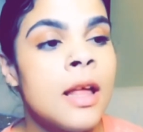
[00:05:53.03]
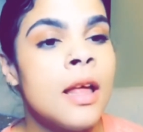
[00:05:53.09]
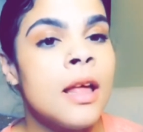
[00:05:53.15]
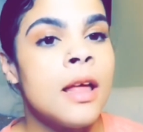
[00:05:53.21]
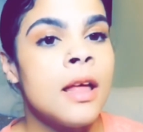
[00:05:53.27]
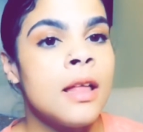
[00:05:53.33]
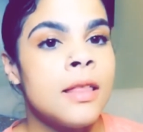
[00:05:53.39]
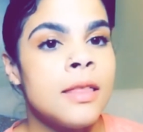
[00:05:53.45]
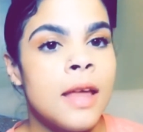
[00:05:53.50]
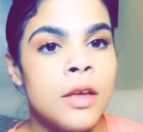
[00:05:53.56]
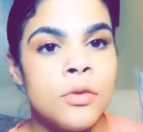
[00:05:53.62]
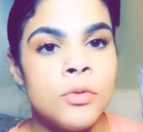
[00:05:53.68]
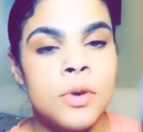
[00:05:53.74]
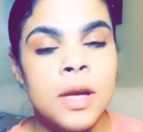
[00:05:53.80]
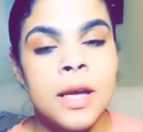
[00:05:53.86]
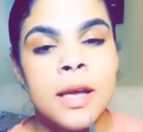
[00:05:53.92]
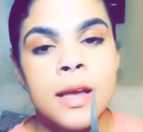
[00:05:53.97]
that you can
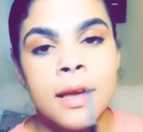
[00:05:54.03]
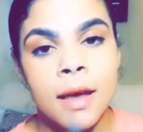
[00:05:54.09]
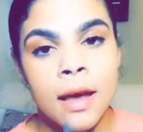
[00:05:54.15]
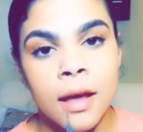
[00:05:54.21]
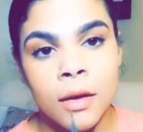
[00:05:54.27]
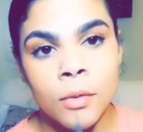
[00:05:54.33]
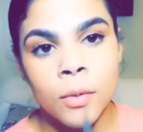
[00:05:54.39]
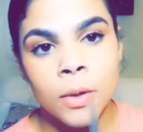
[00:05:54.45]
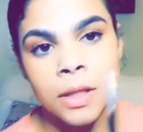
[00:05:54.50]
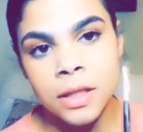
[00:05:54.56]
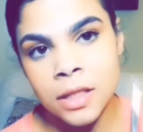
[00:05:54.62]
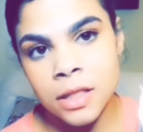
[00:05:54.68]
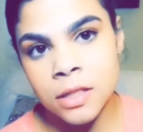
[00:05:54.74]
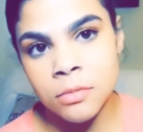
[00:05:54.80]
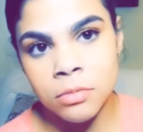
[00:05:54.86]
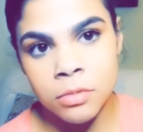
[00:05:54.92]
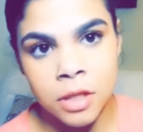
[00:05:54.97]
get with this
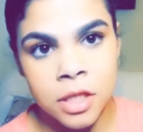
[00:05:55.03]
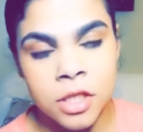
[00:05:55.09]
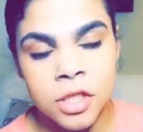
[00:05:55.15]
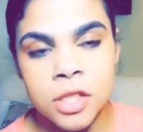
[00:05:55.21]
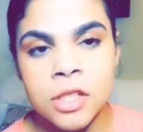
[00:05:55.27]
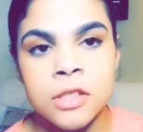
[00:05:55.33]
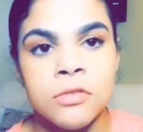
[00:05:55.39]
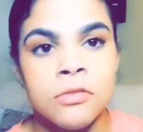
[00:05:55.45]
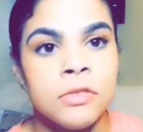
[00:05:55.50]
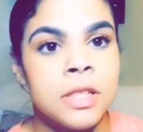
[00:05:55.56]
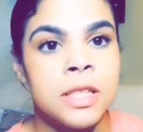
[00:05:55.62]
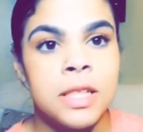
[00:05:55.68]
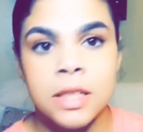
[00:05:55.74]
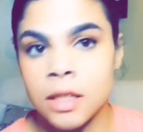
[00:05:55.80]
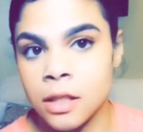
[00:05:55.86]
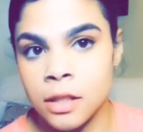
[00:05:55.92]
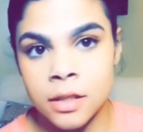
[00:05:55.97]
brush is
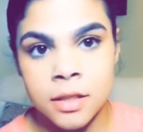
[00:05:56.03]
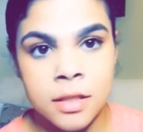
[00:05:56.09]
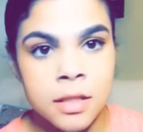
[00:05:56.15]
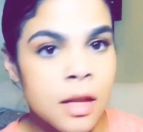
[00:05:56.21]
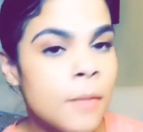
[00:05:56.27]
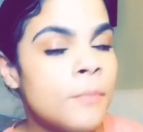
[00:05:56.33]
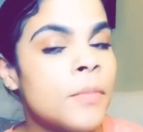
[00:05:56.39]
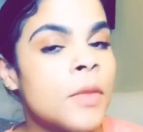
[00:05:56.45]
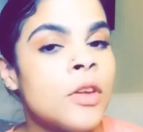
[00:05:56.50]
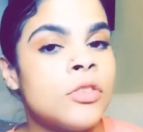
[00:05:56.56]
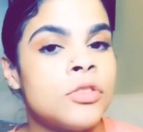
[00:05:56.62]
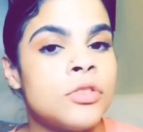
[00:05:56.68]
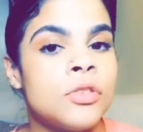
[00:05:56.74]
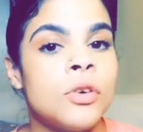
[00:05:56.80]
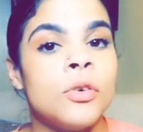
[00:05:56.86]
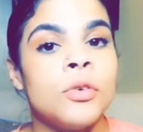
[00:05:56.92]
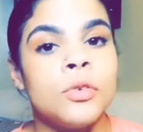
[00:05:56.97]
ridiculous. So
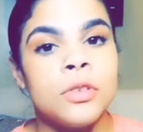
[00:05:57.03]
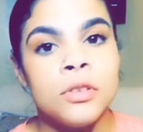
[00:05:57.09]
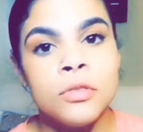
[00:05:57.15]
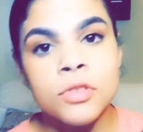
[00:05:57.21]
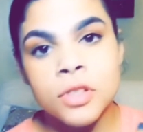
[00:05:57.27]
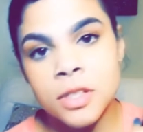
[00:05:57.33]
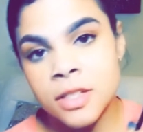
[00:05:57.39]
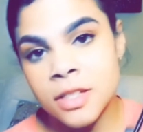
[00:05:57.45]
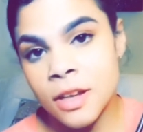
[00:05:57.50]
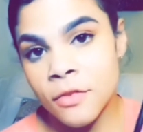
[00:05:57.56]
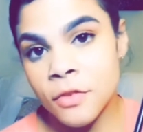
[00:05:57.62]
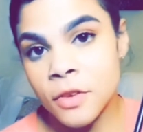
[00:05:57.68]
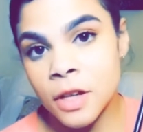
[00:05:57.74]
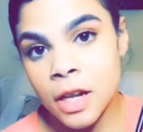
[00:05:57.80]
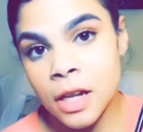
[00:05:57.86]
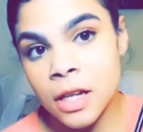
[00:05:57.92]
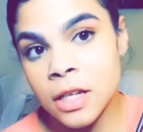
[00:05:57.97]
you should
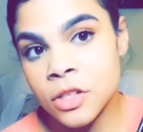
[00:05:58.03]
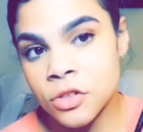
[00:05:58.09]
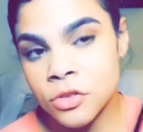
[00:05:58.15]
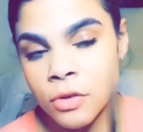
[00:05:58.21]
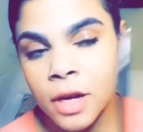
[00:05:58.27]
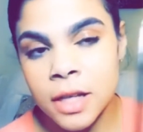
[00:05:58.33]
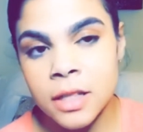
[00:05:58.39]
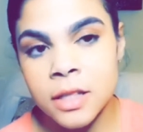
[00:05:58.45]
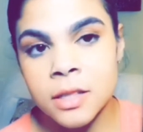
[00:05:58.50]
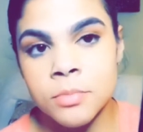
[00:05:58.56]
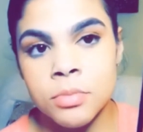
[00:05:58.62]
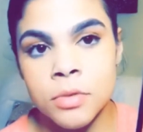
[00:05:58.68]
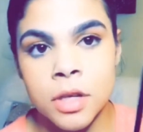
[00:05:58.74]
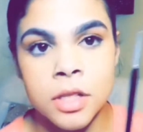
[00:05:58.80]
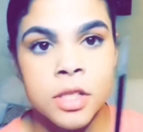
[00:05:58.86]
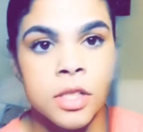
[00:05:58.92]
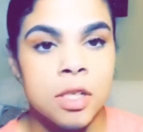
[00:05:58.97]
definitely try this brush.
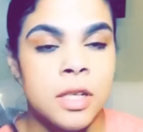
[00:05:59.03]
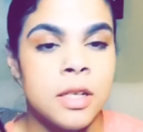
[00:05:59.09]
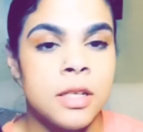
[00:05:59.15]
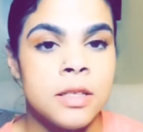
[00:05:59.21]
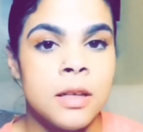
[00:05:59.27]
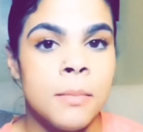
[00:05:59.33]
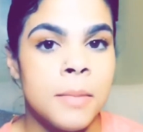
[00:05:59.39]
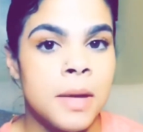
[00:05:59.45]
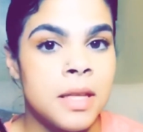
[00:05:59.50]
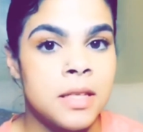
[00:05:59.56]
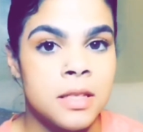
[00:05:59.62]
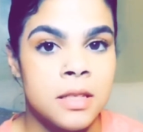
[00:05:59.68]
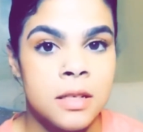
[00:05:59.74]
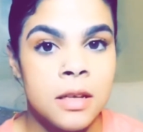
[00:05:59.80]
It is amazing.